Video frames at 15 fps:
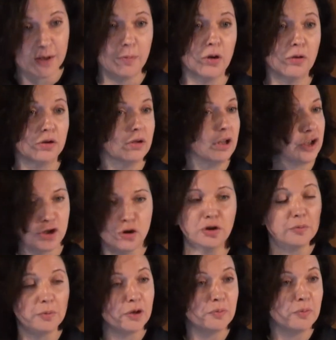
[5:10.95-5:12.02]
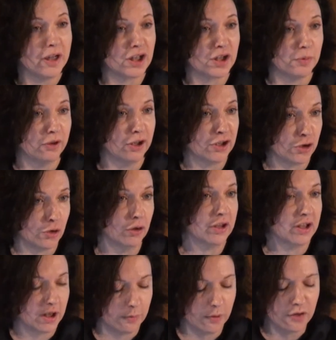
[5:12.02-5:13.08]
It's, about, it's not about my experience
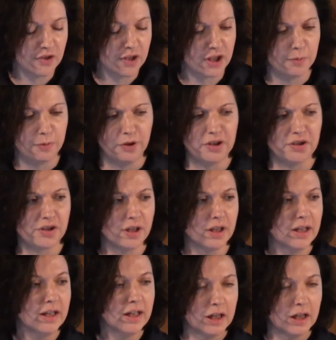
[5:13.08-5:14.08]
only. It's about the experience.